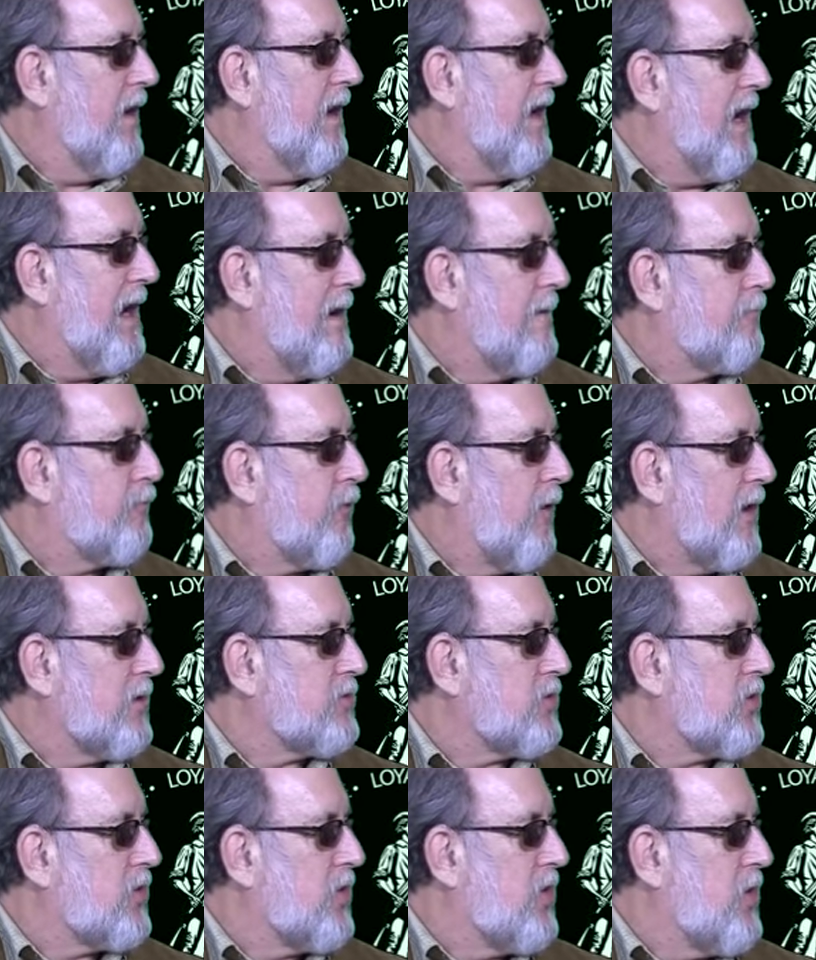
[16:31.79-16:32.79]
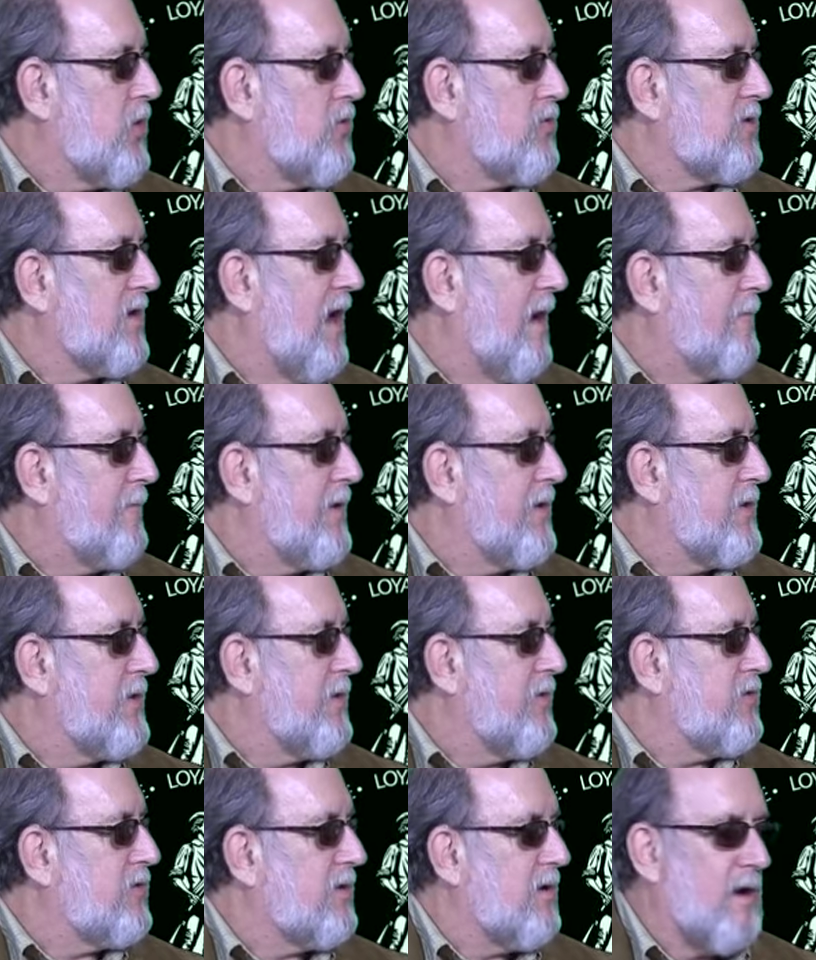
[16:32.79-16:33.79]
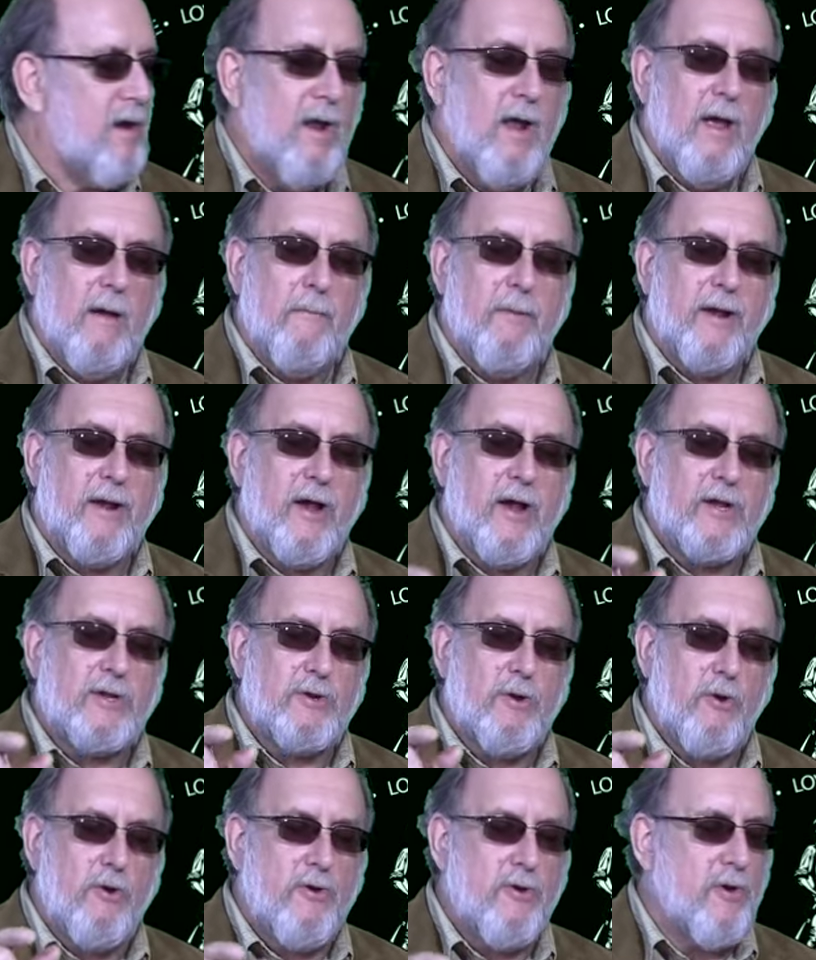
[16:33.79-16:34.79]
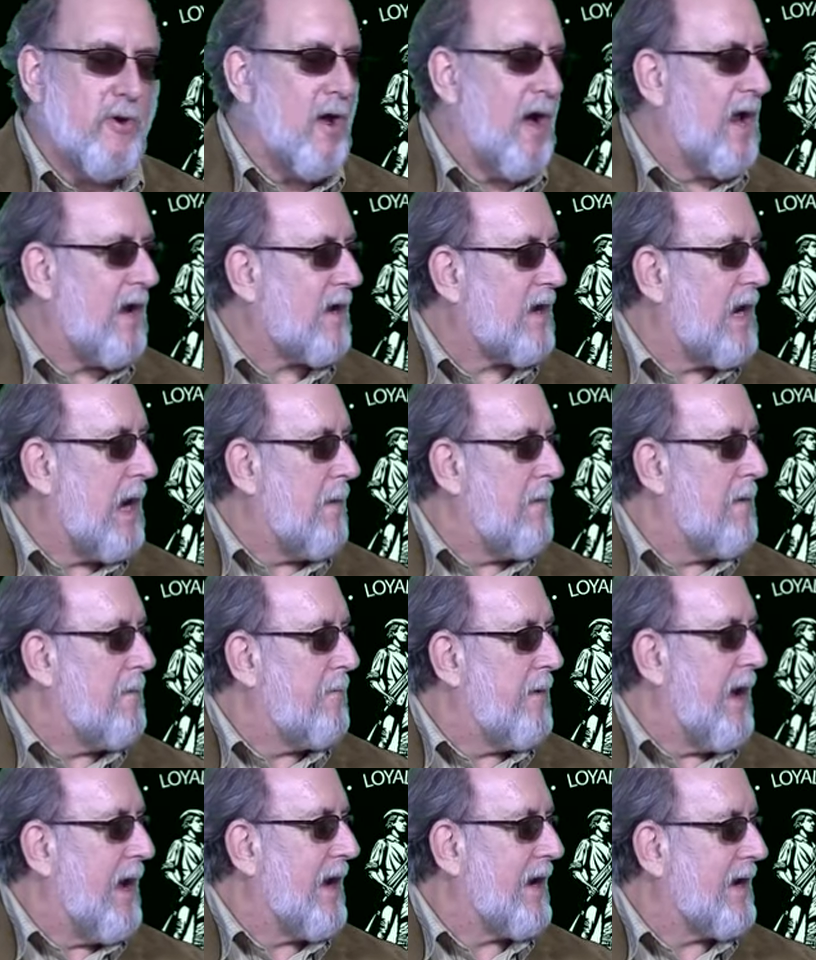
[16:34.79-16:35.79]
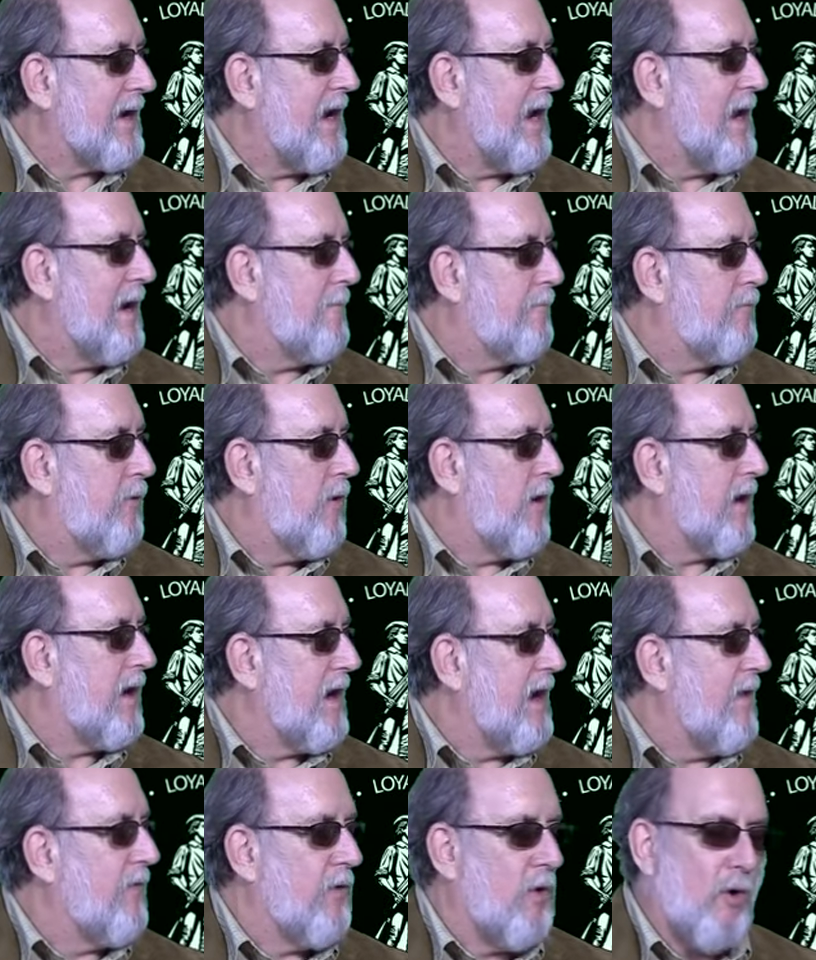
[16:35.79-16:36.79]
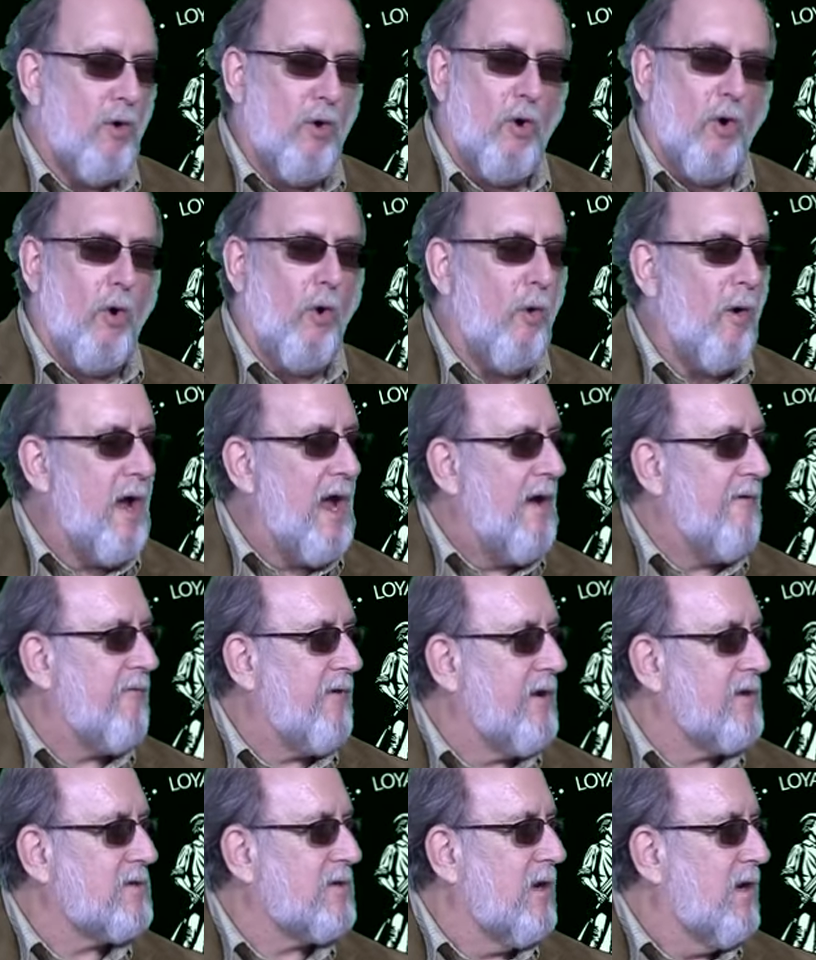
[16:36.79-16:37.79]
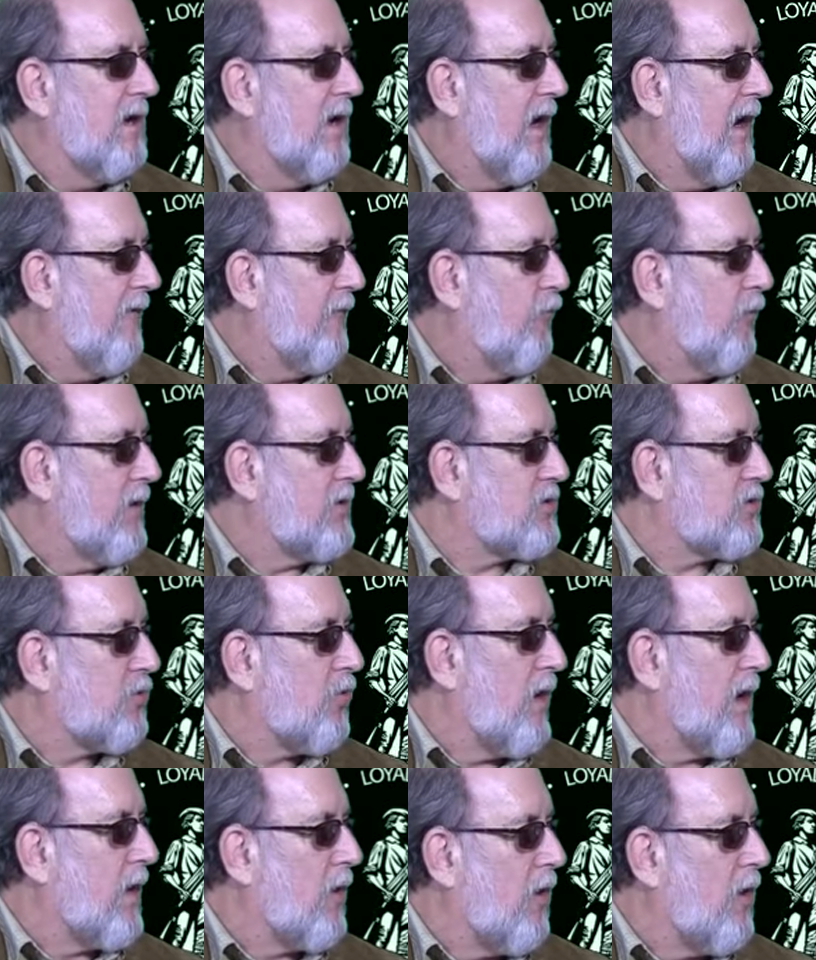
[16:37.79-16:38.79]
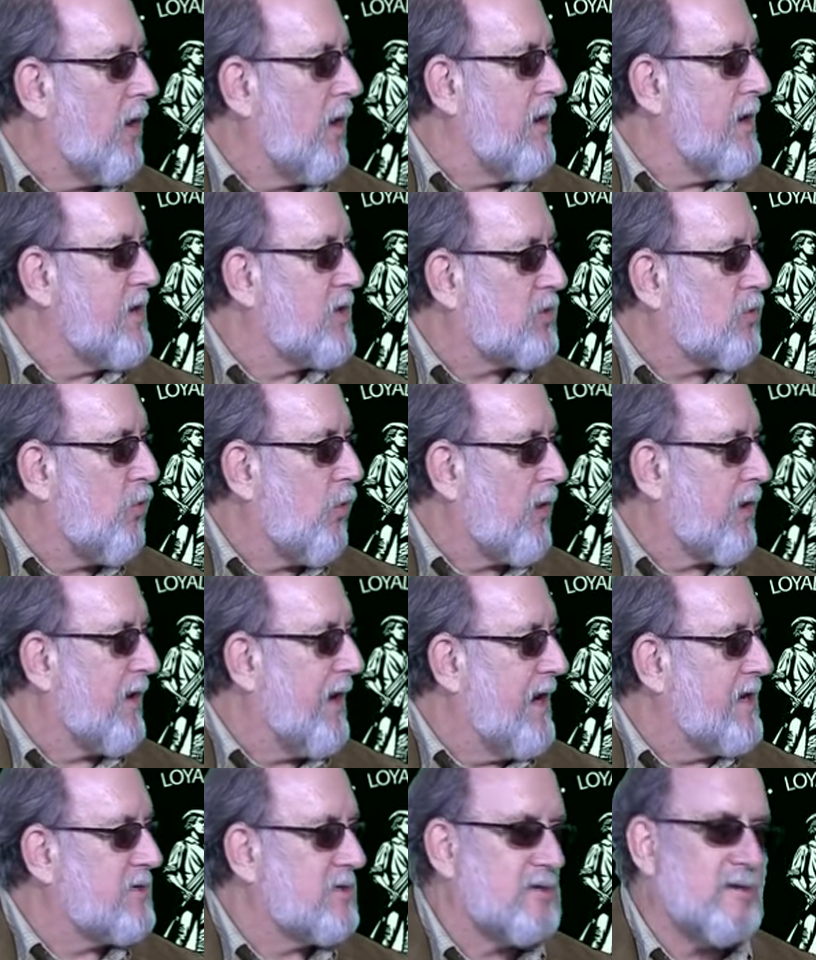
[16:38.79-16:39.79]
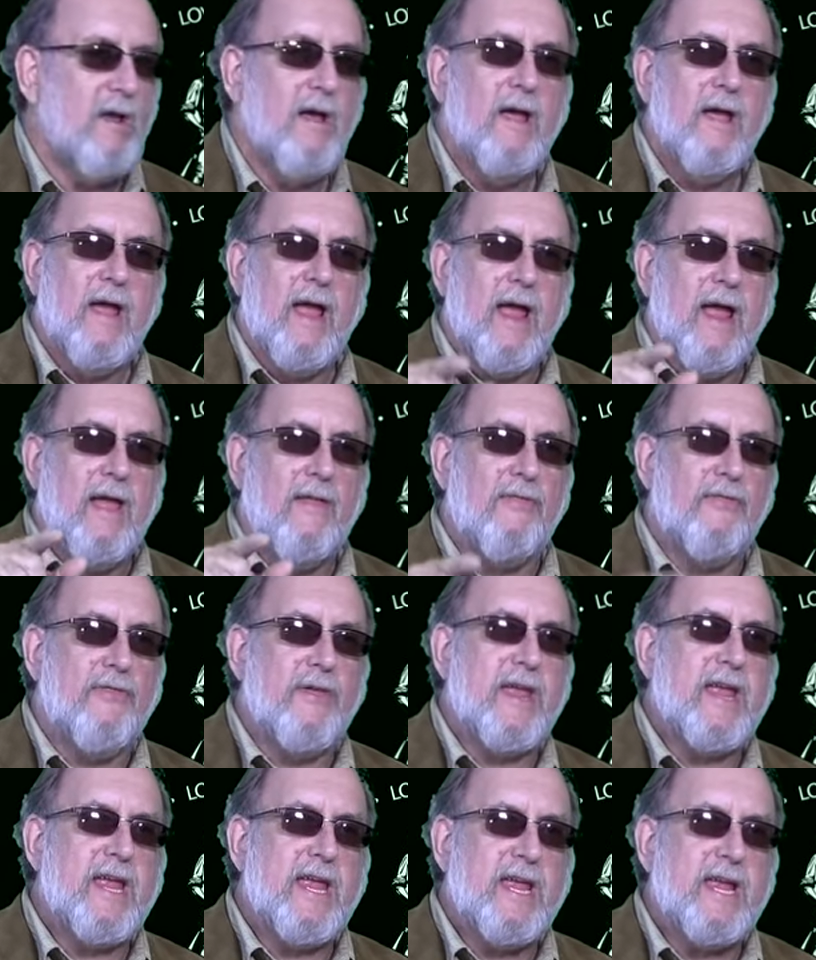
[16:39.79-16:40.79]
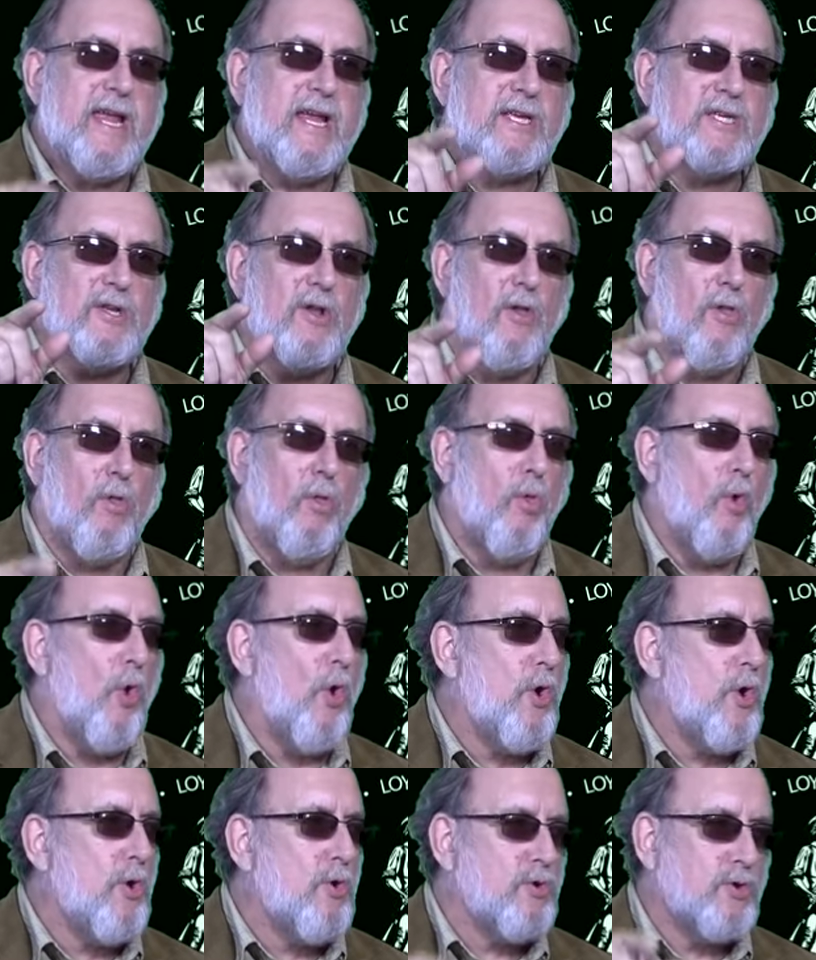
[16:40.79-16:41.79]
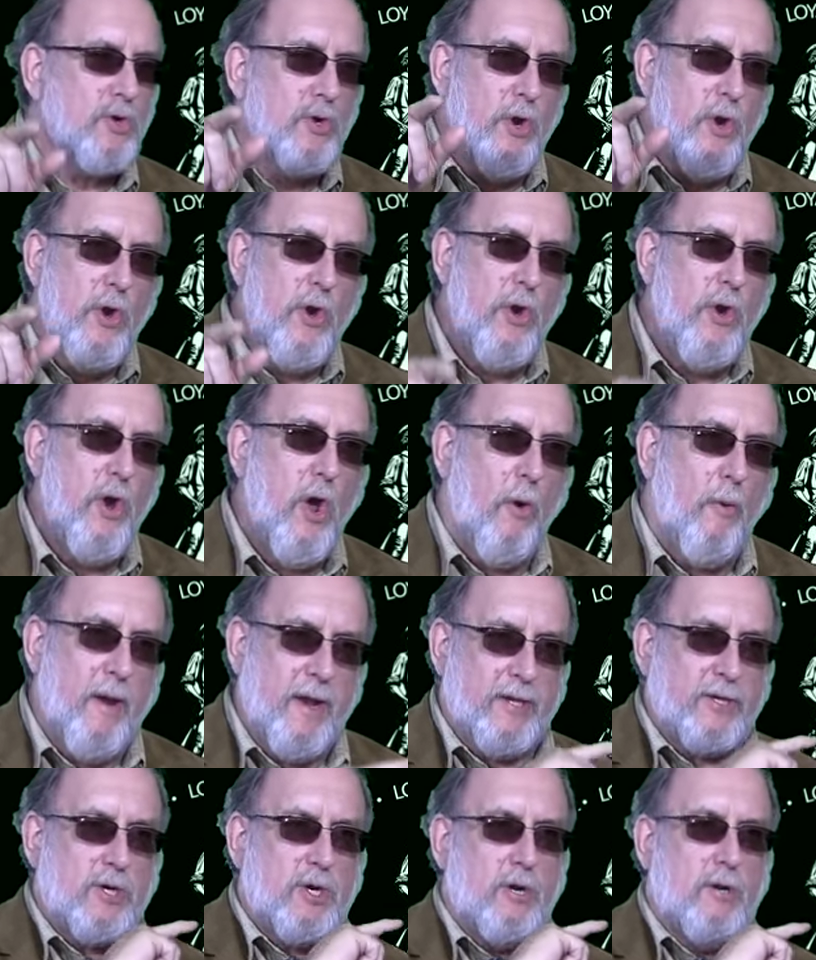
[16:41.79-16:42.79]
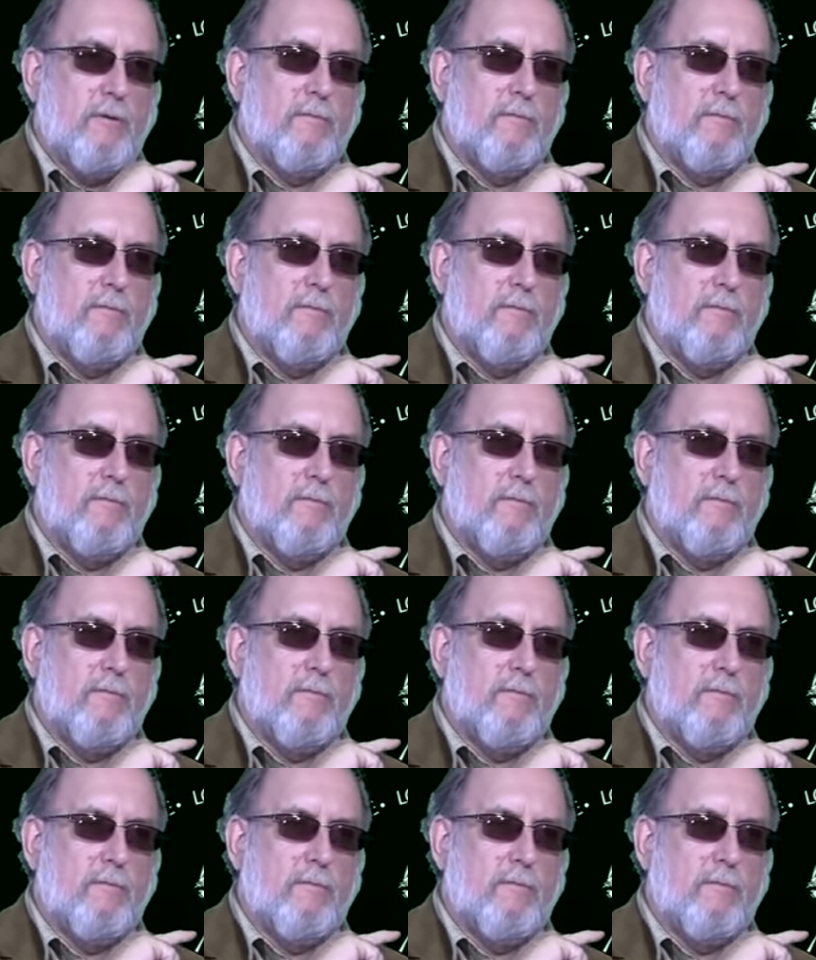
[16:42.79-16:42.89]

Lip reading: and prosecutors have been using it because they're not coming back in and putting in the whole evidence of what's going on in these court cases, and these lawyers know it.